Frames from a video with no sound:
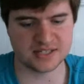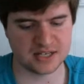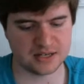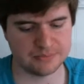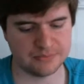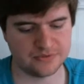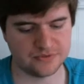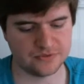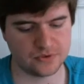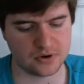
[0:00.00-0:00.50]
seen
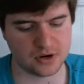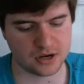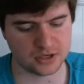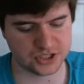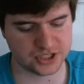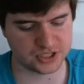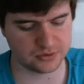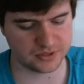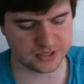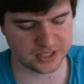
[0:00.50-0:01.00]
it before, I'll
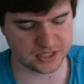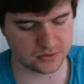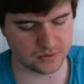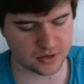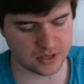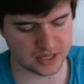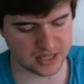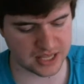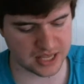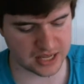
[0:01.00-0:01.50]
show it to you
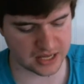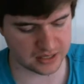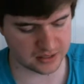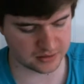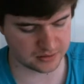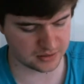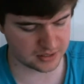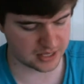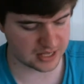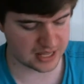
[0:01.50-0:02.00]
all
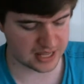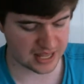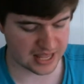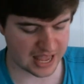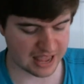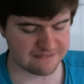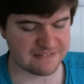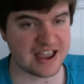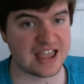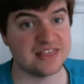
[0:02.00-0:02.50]
again.
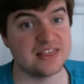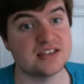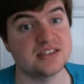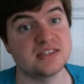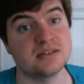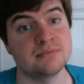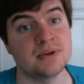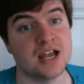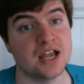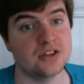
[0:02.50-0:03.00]
I've had
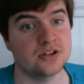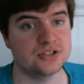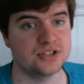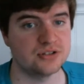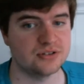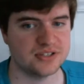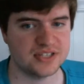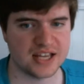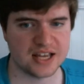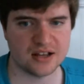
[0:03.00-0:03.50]
this in my other
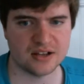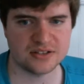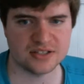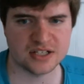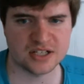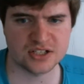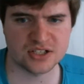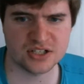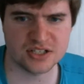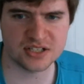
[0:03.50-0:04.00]
two sales
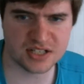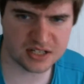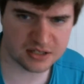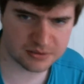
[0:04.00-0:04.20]
and it just